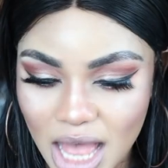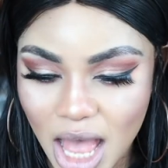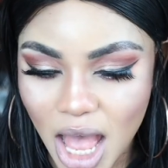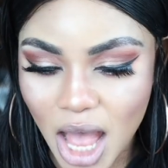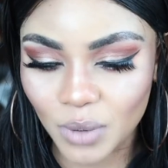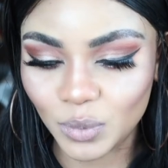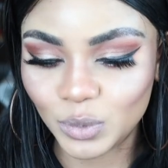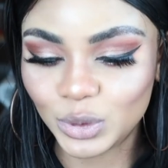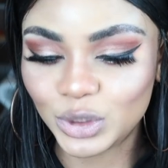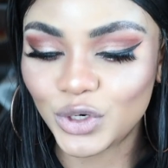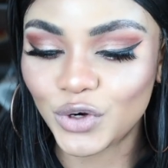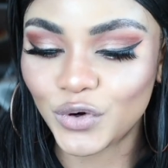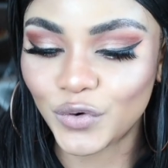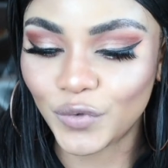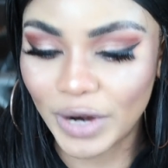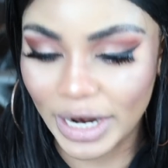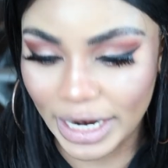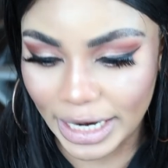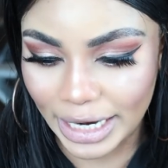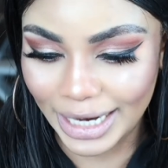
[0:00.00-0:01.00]
I would
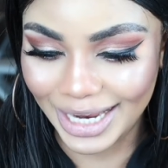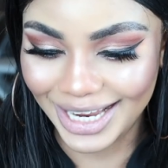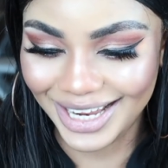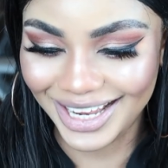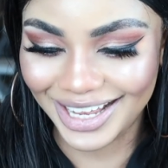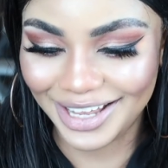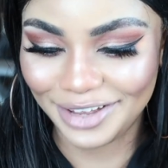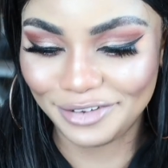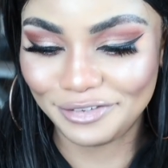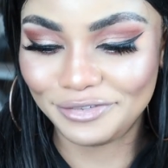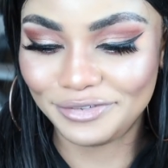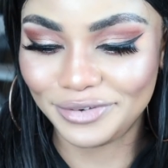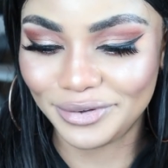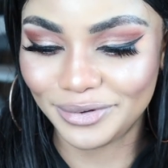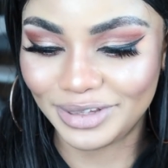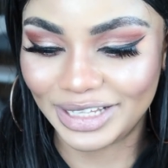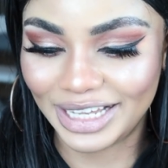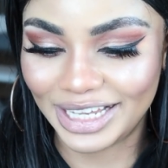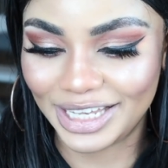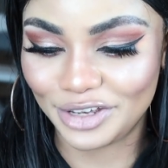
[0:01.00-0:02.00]
cry and feel
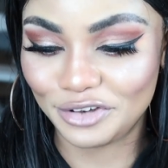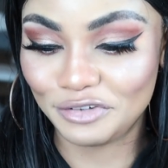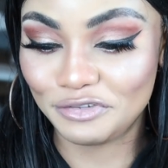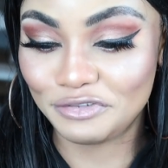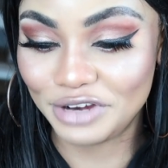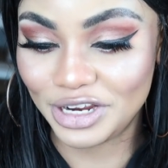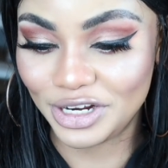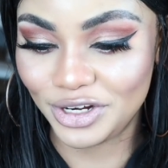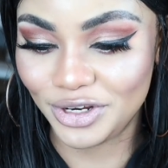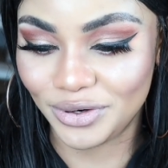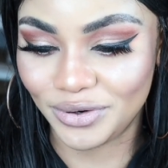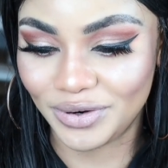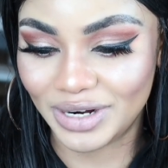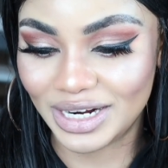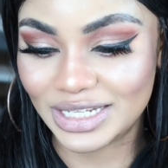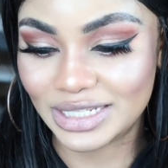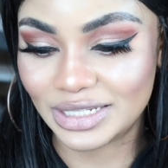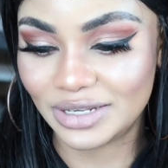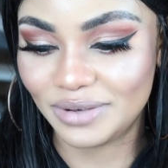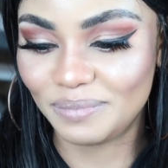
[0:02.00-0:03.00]
like a failure
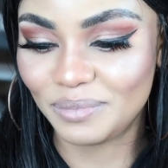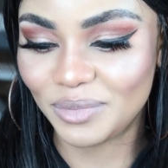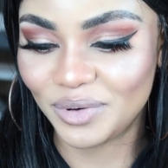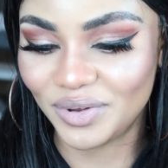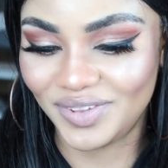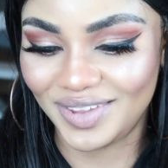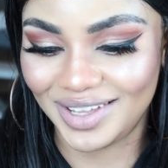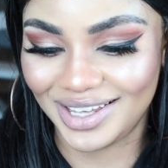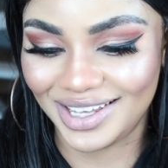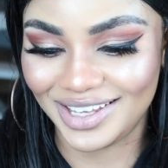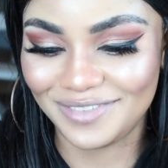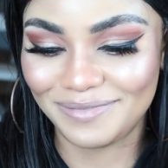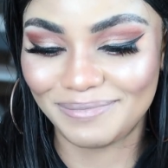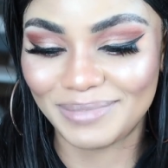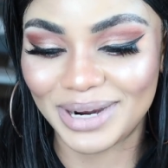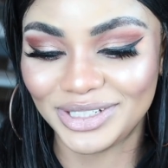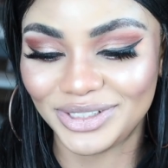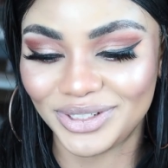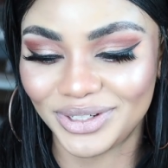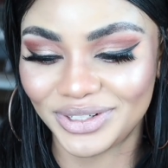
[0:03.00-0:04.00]
as a mother if
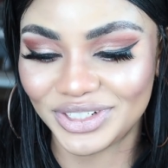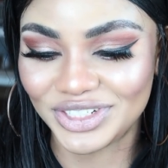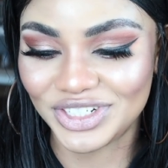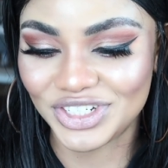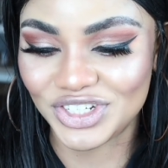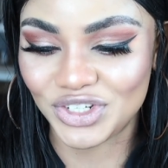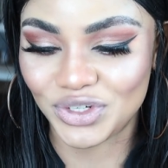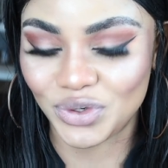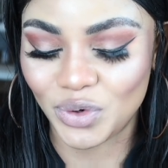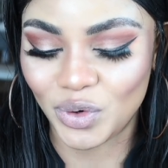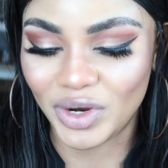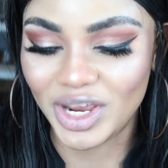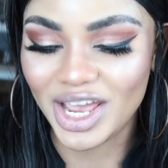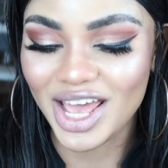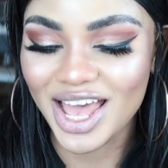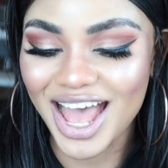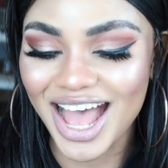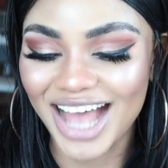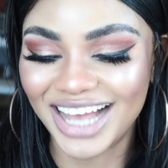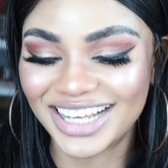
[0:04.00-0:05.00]
my daughter destroyed
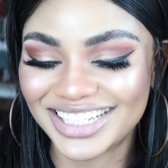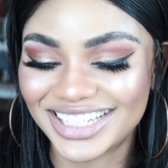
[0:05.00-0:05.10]
her